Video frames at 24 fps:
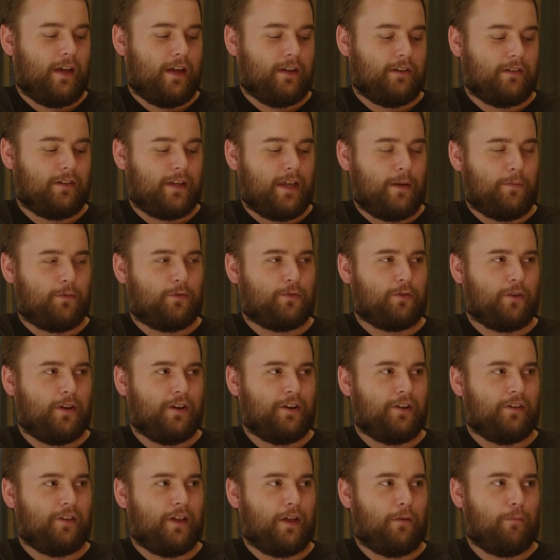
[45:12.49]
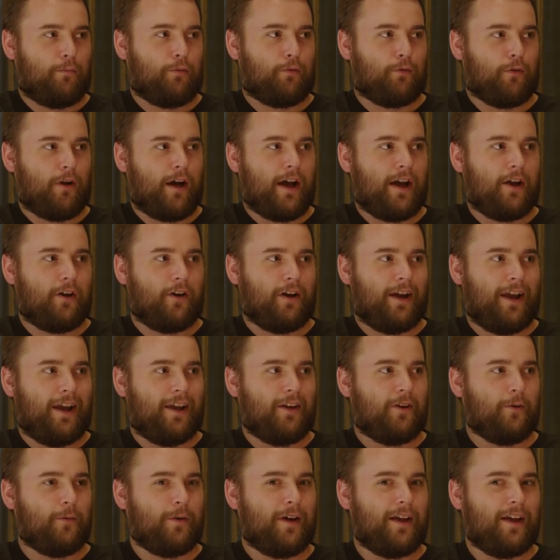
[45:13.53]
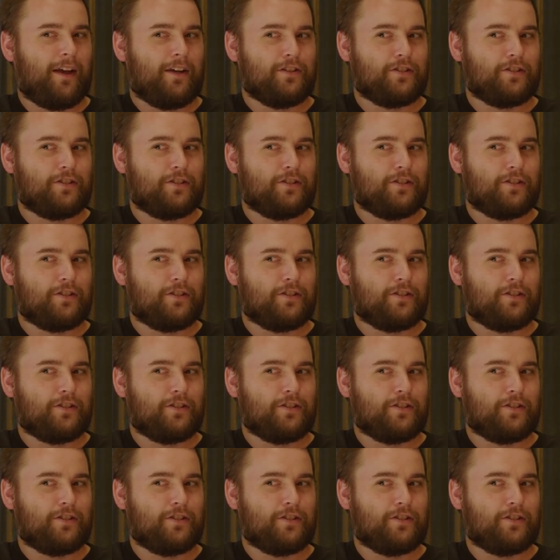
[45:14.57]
and keeps trying to like pry her hand away,